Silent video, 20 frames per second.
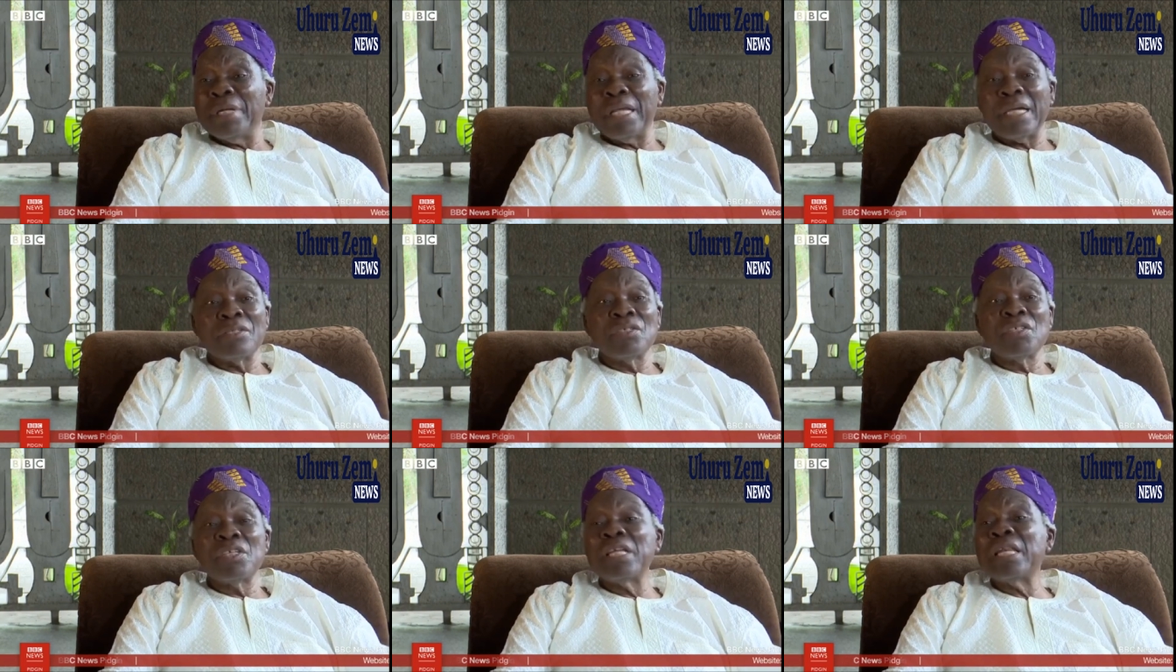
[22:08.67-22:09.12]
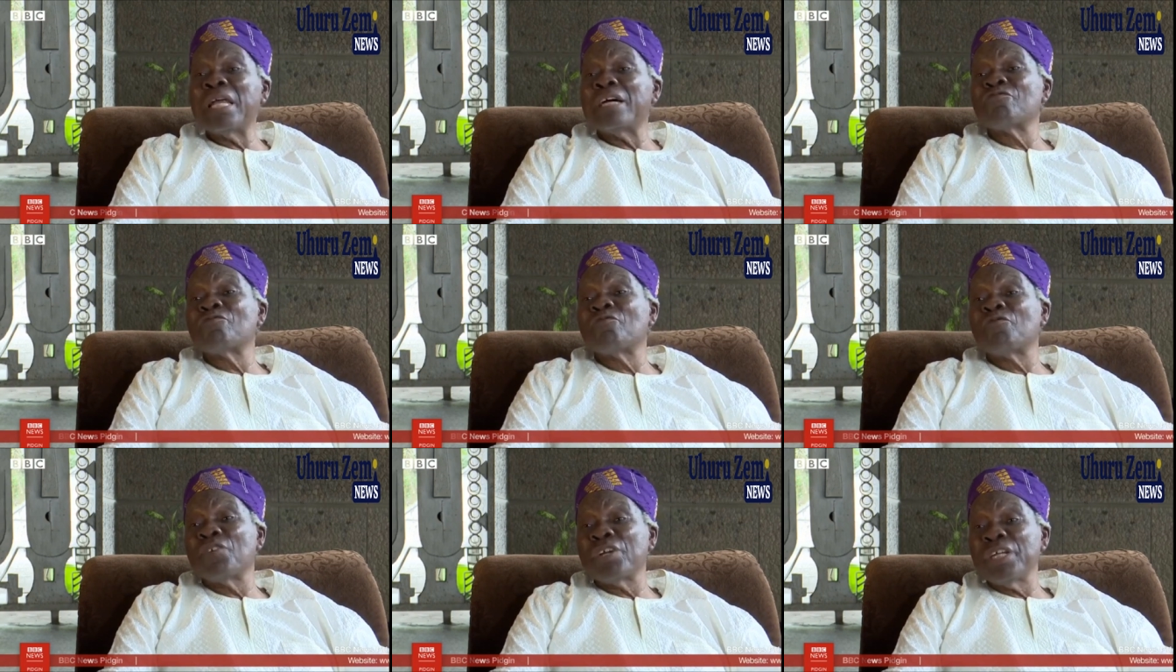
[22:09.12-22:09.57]
They are still as
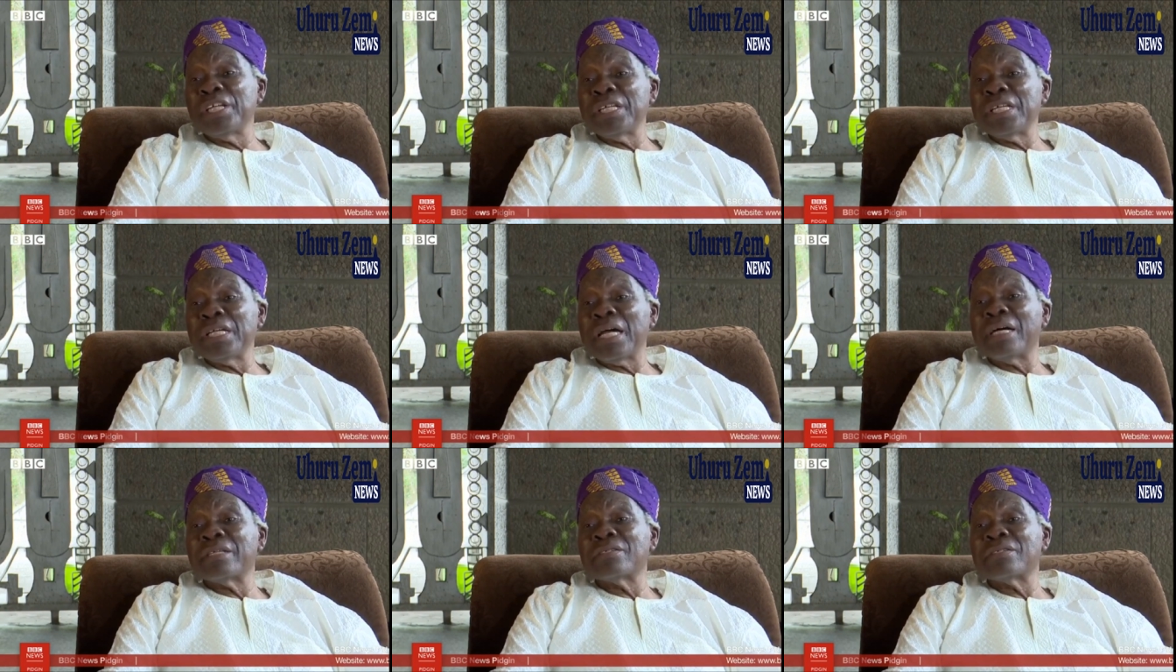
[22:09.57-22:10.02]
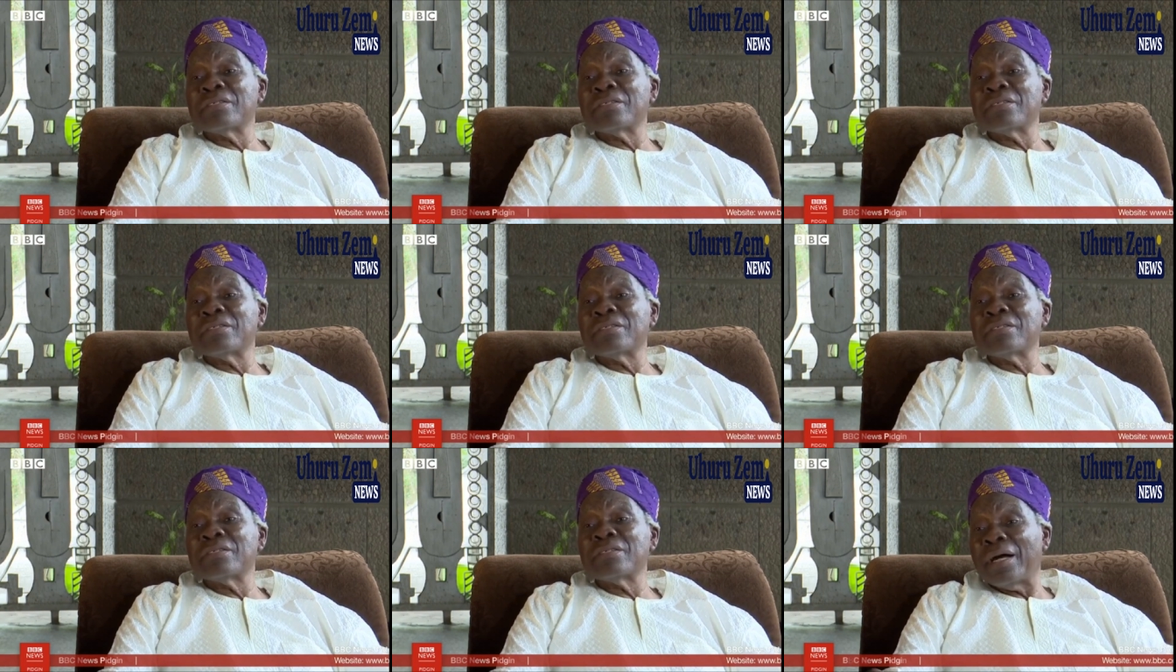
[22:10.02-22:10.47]
free as
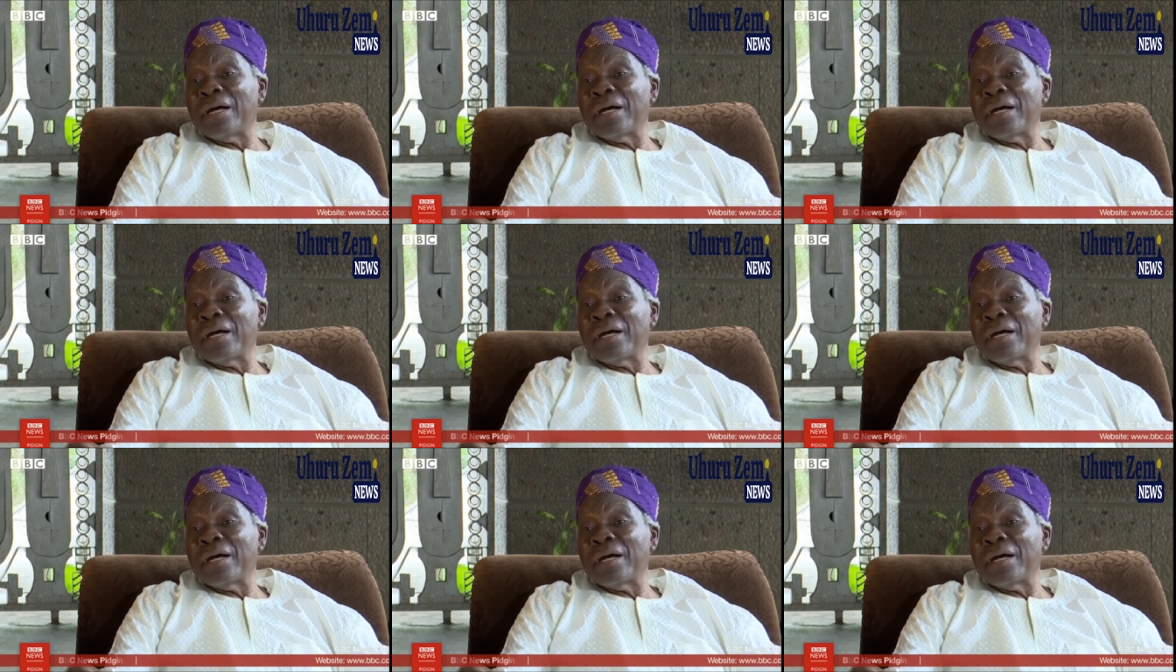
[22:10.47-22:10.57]
ever.